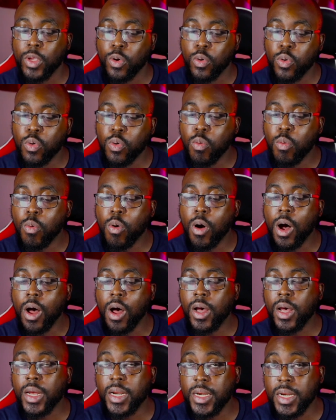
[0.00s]
who
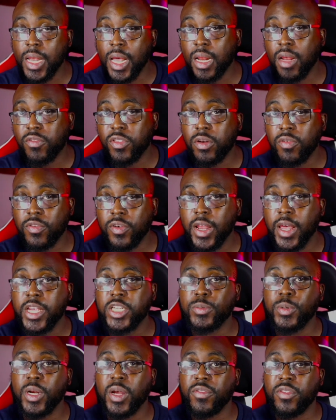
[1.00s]
walk not after the
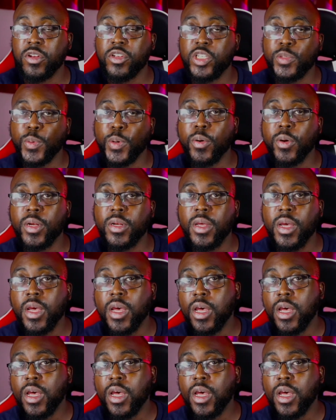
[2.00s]
flesh, but after the Spirit.